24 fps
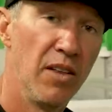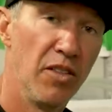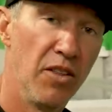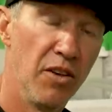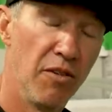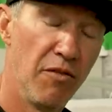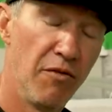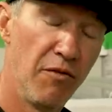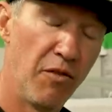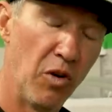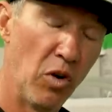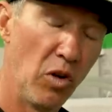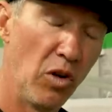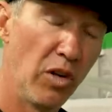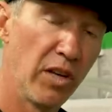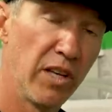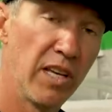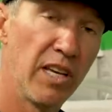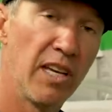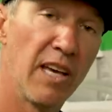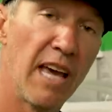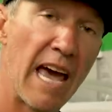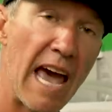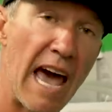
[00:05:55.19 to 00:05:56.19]
the
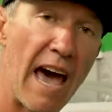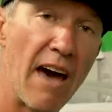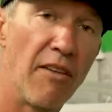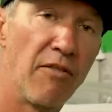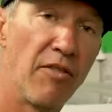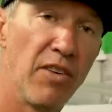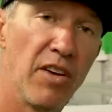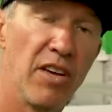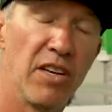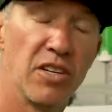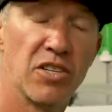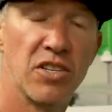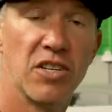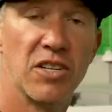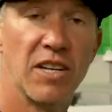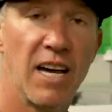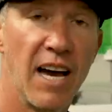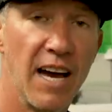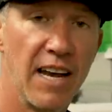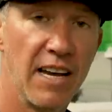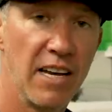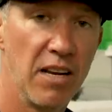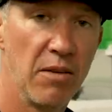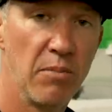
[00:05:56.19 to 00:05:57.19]
fully half hitch
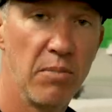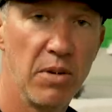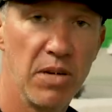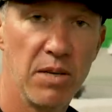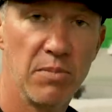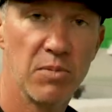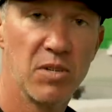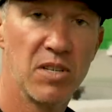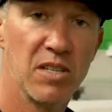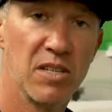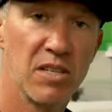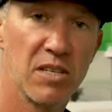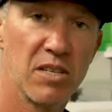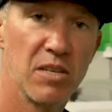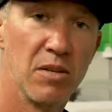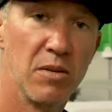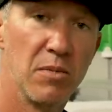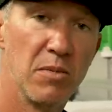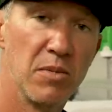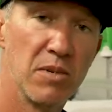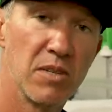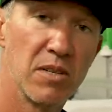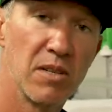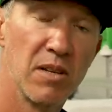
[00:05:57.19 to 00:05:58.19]
tied in peep
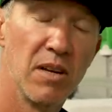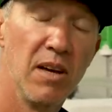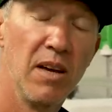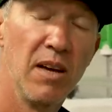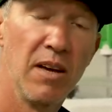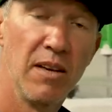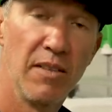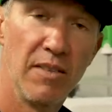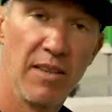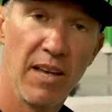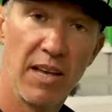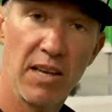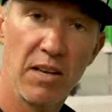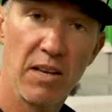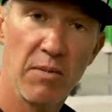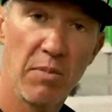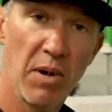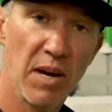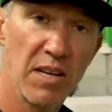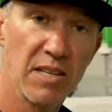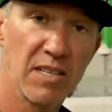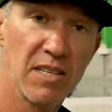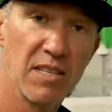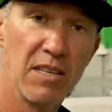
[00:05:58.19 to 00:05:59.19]
systems that you
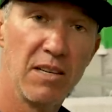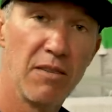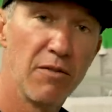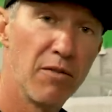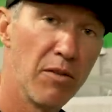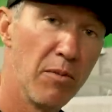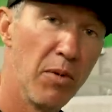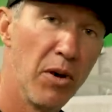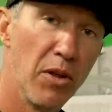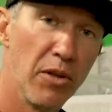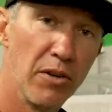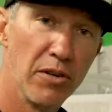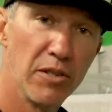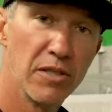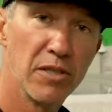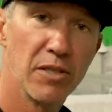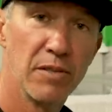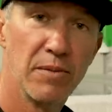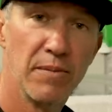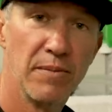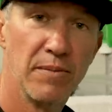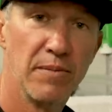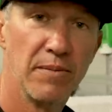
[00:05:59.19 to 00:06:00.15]
might see from others.